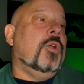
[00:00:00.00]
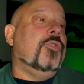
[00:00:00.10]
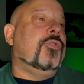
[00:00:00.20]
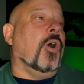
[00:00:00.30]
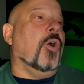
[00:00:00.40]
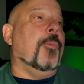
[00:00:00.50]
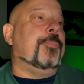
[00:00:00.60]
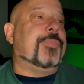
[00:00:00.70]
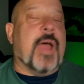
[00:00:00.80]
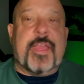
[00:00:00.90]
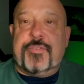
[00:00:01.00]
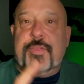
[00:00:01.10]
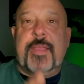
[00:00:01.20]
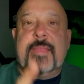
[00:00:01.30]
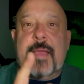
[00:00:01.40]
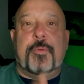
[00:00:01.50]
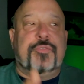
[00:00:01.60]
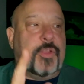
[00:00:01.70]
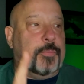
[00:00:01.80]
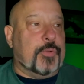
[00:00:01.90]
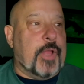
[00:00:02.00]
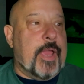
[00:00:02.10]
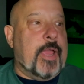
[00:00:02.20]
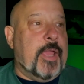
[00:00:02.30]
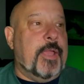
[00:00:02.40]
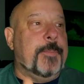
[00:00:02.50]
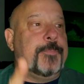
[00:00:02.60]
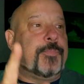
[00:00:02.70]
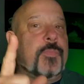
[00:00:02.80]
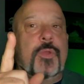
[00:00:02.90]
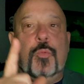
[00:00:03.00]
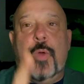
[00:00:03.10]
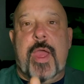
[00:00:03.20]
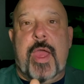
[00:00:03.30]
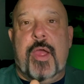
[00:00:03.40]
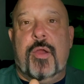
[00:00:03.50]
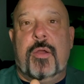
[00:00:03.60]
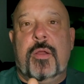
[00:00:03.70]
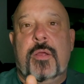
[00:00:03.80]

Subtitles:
So I think that was the play where